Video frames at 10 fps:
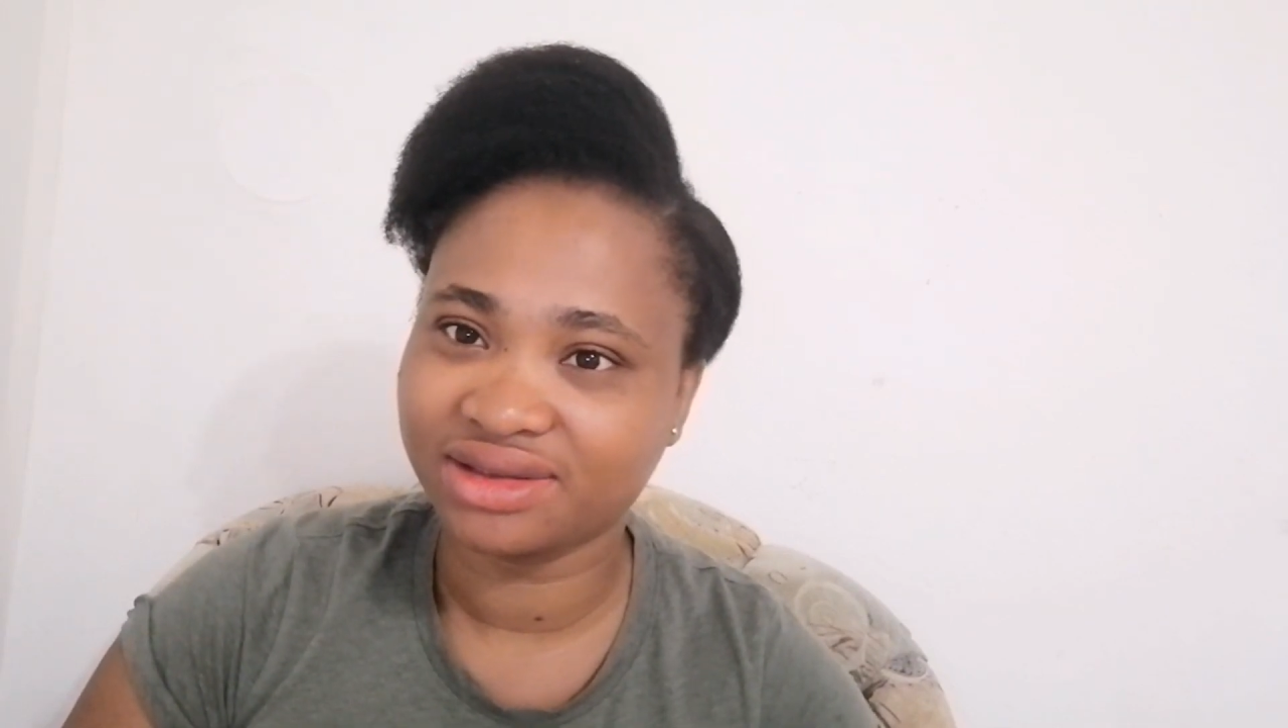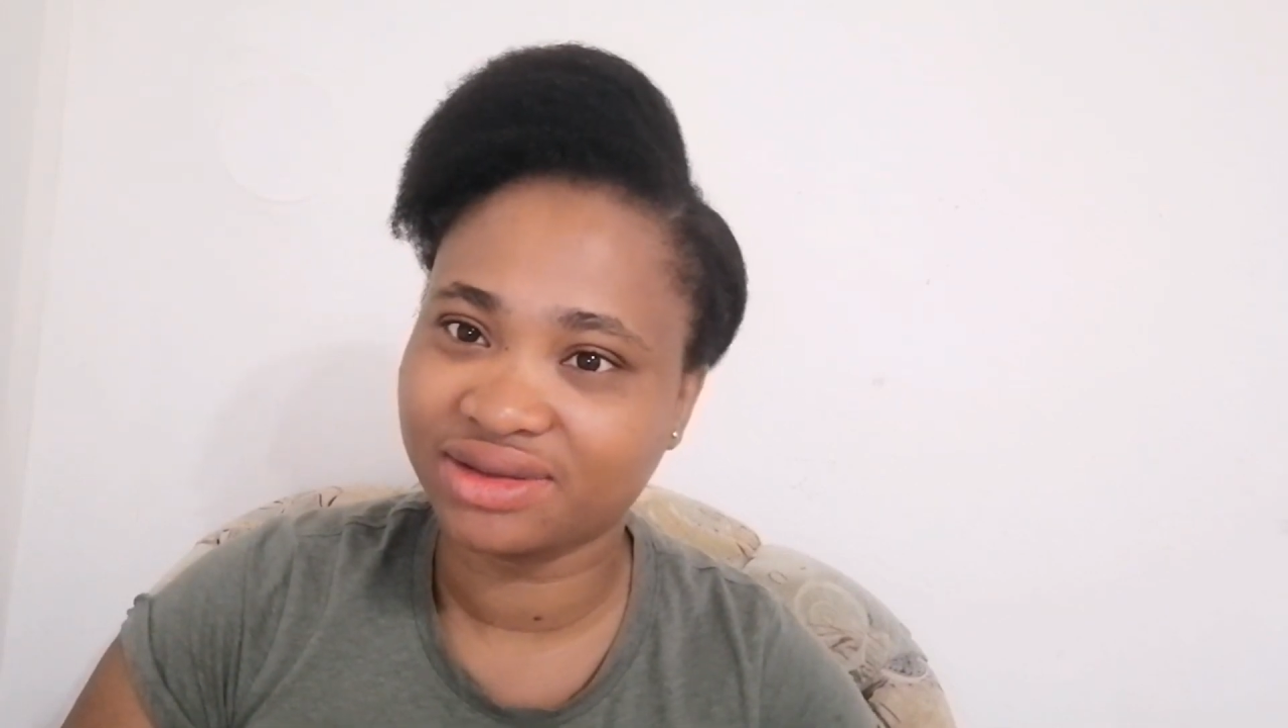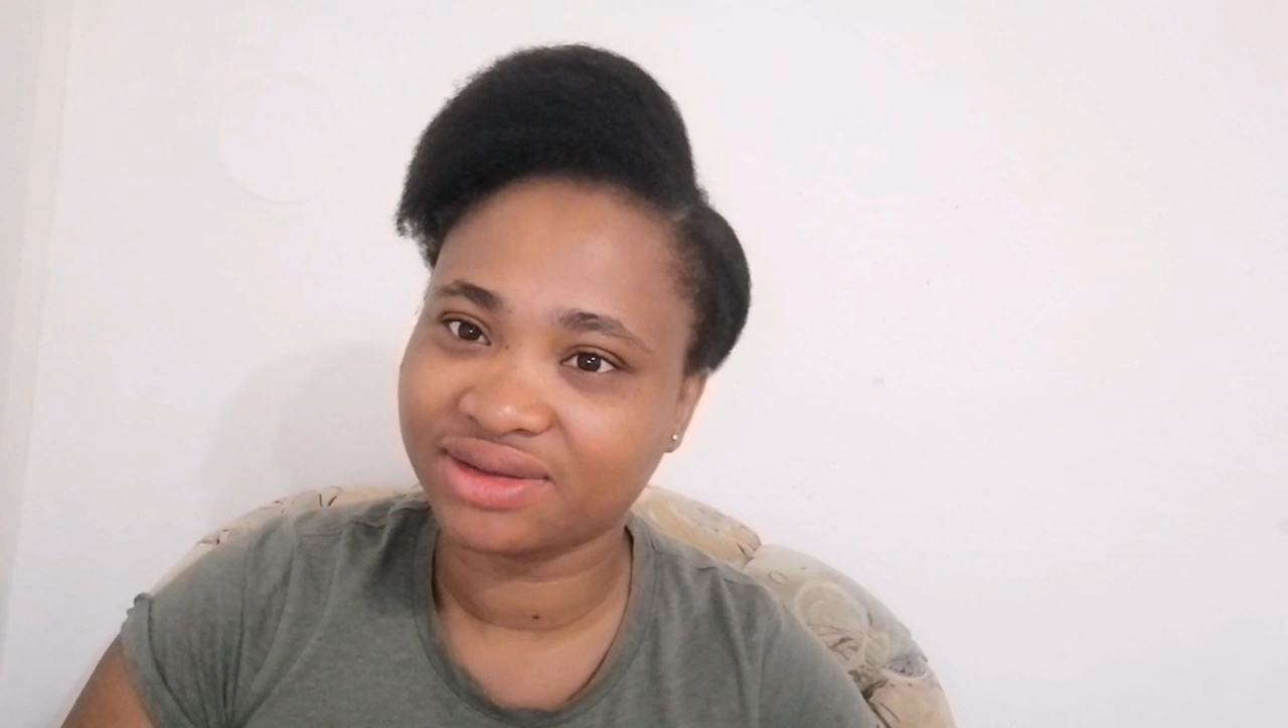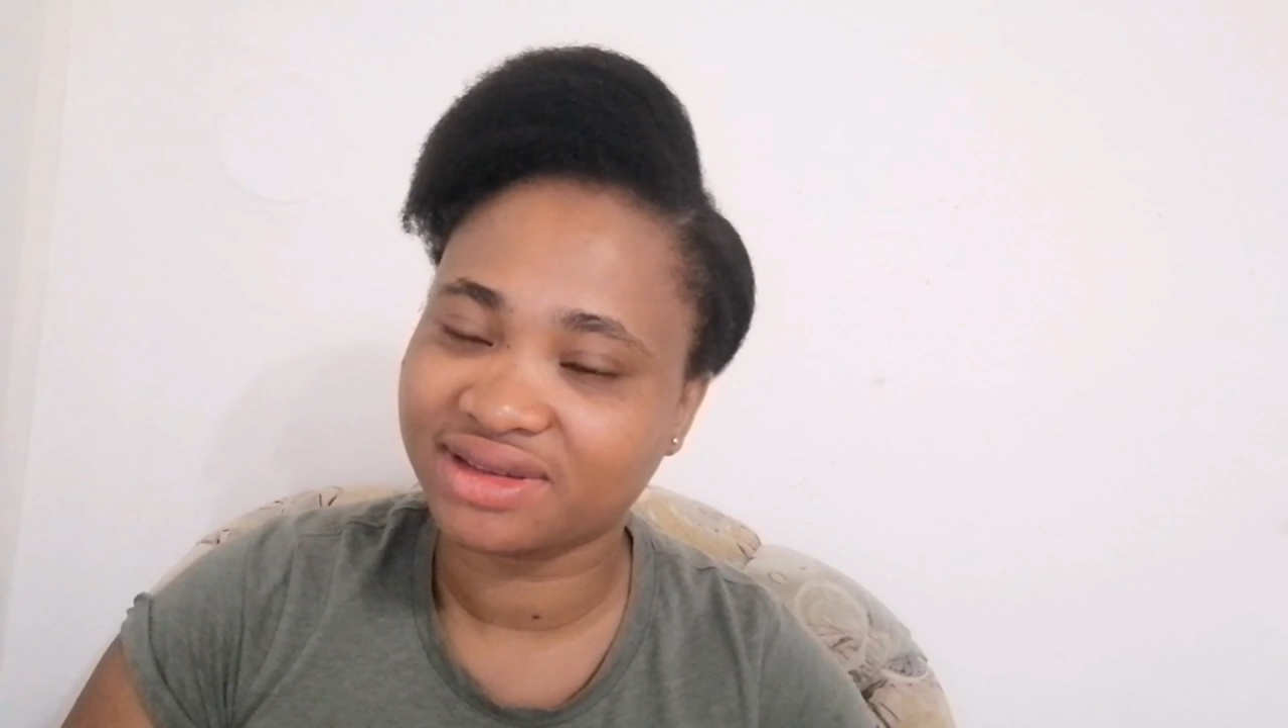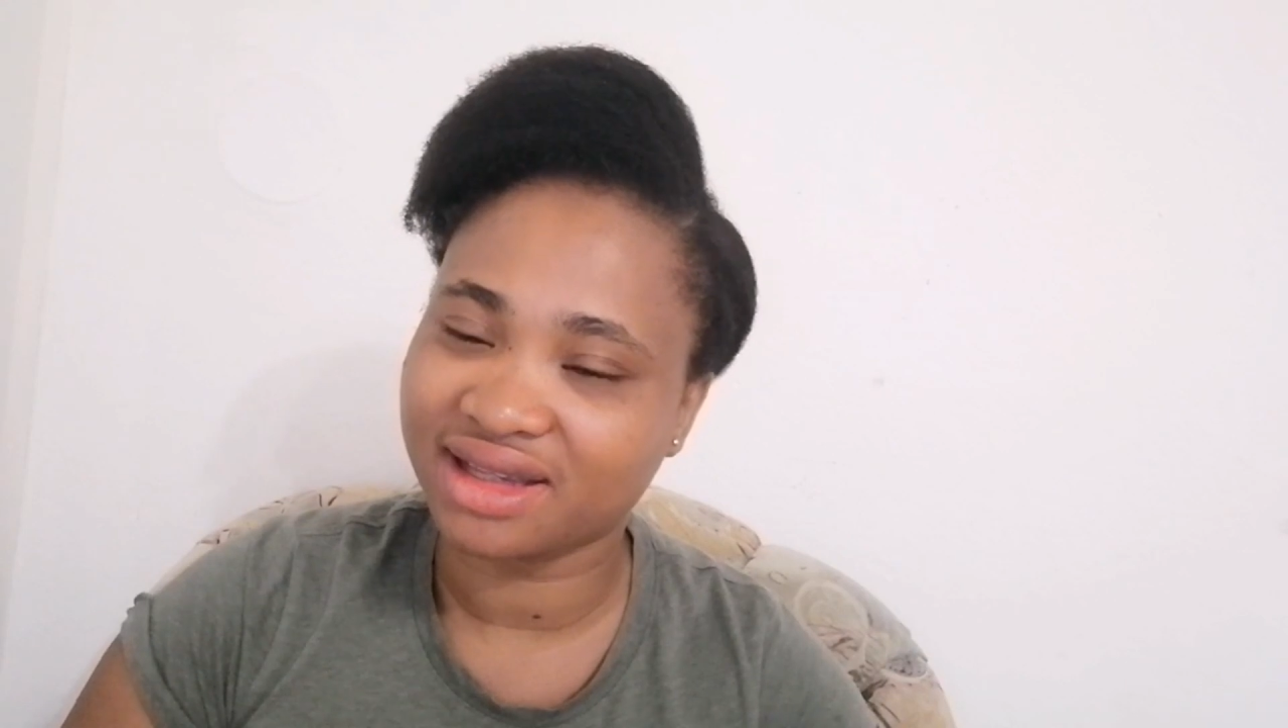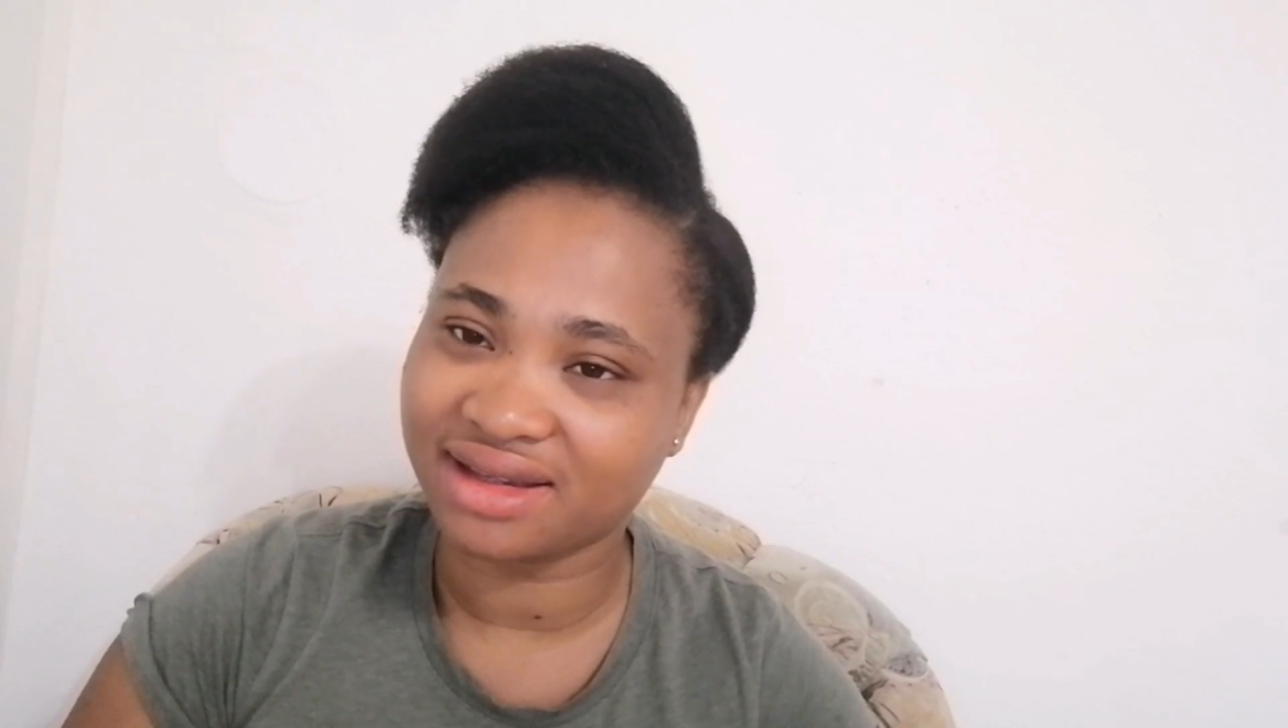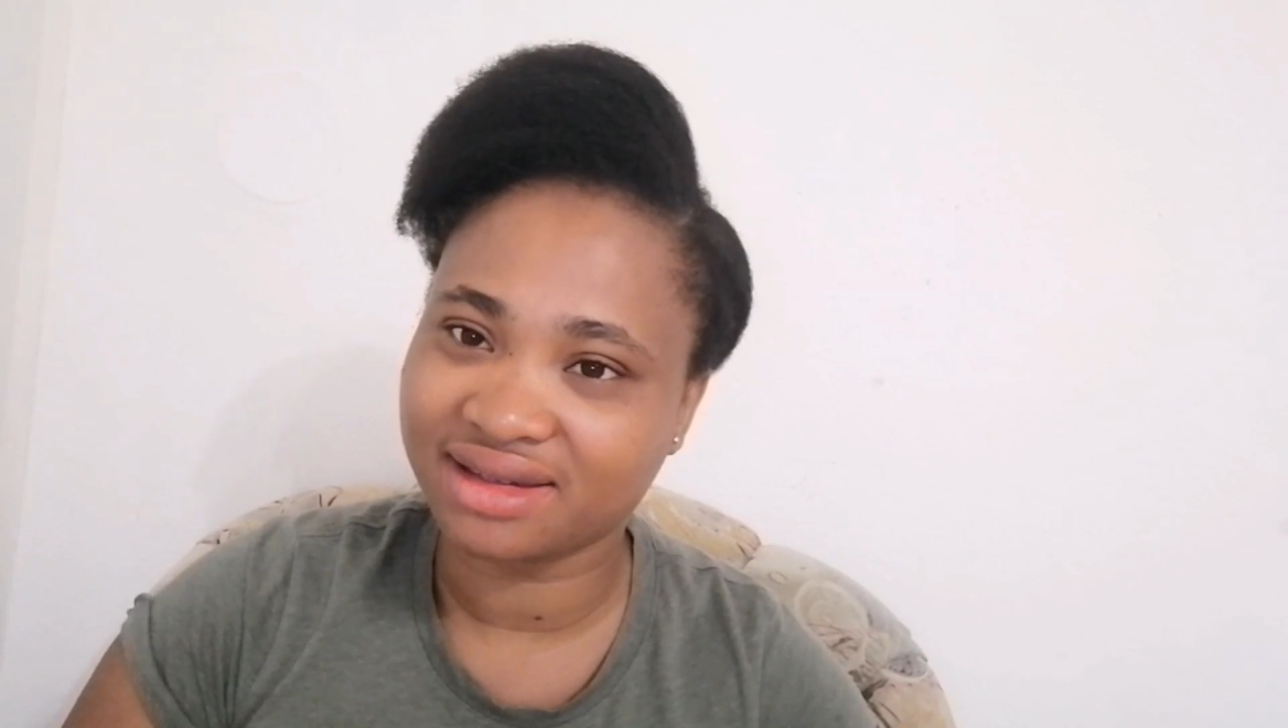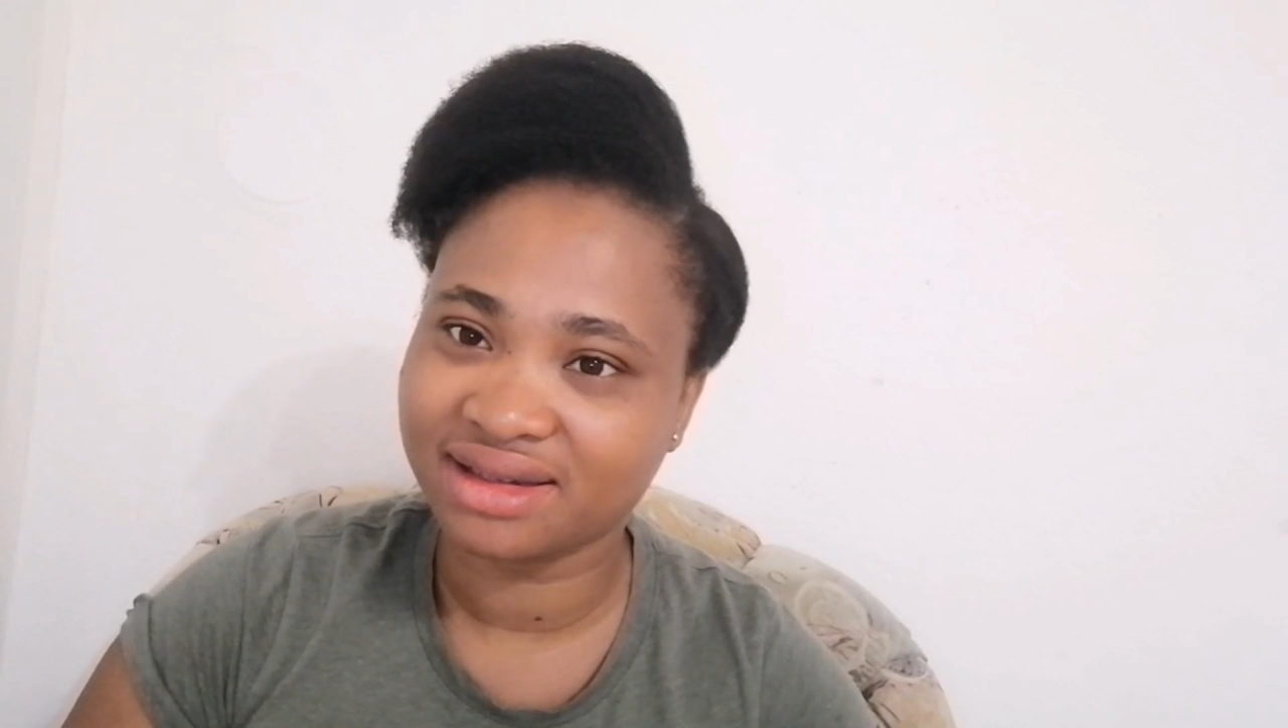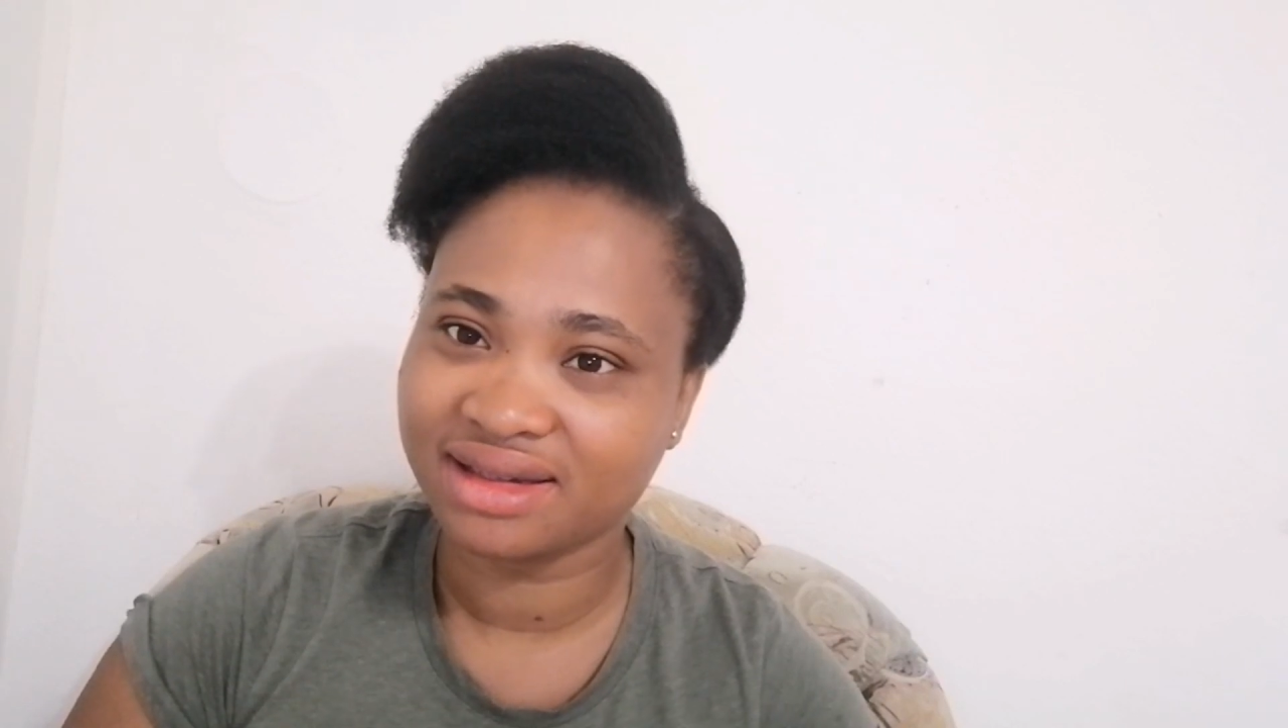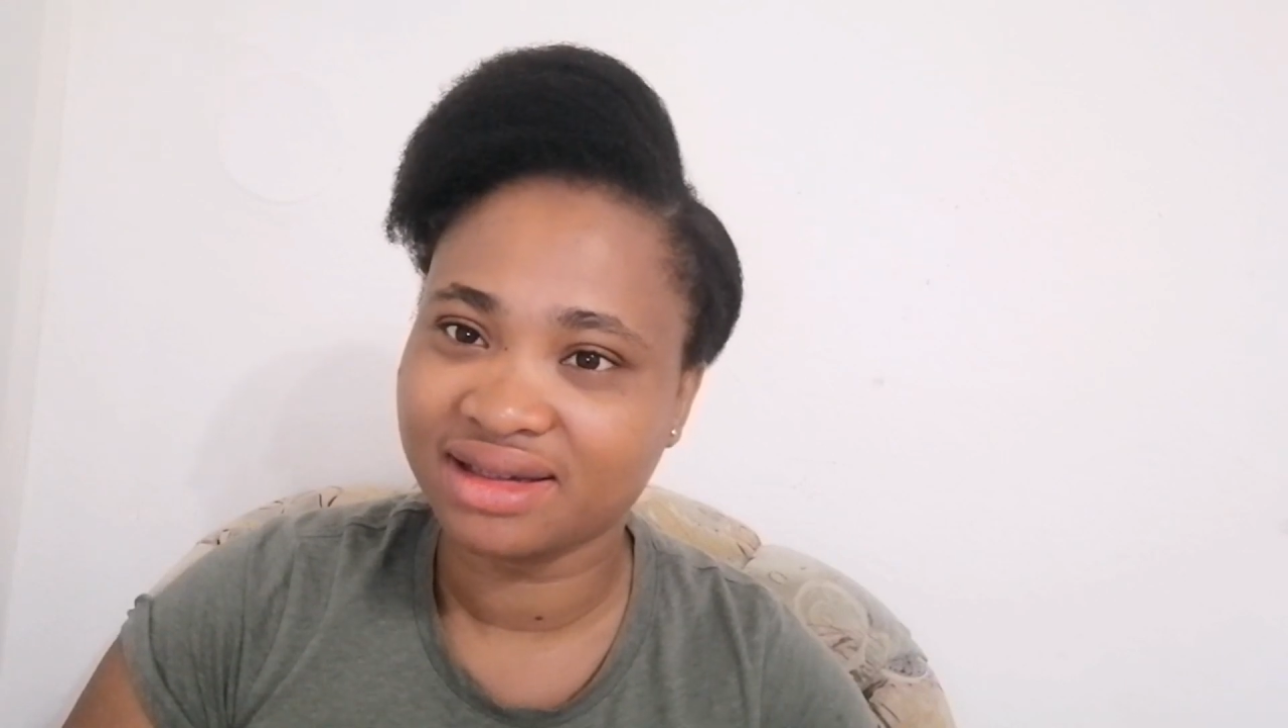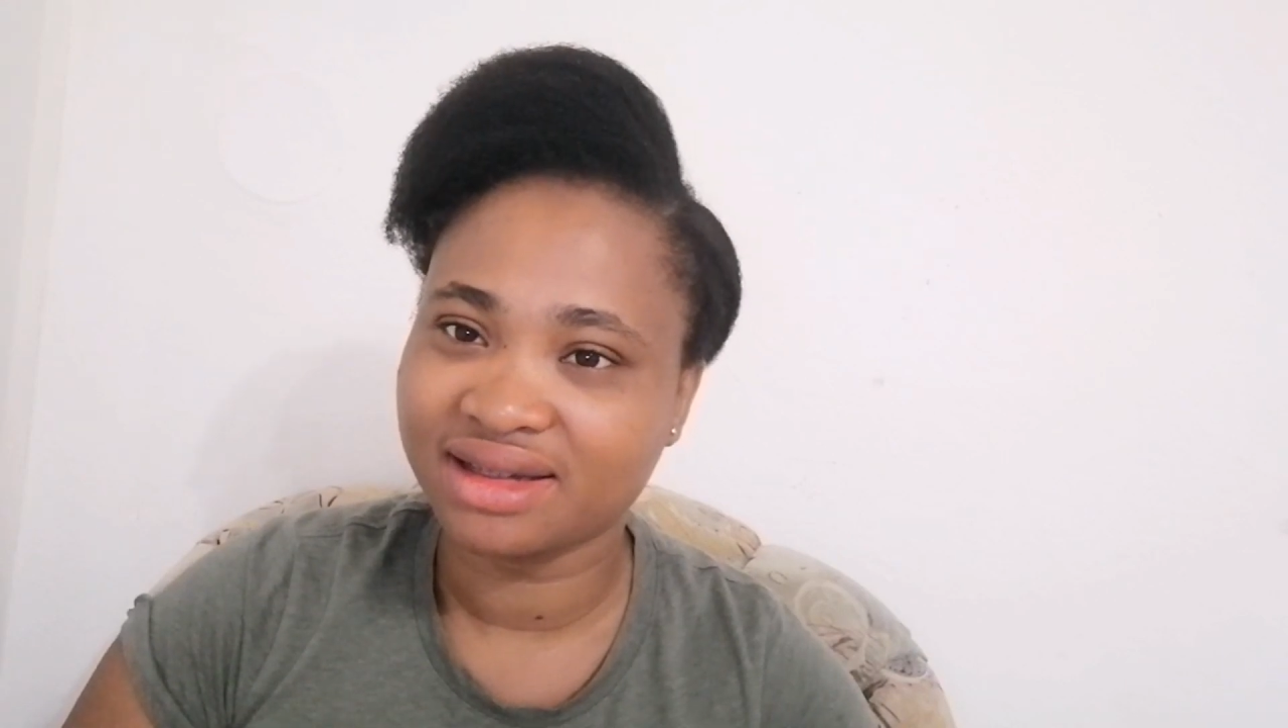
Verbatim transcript: just as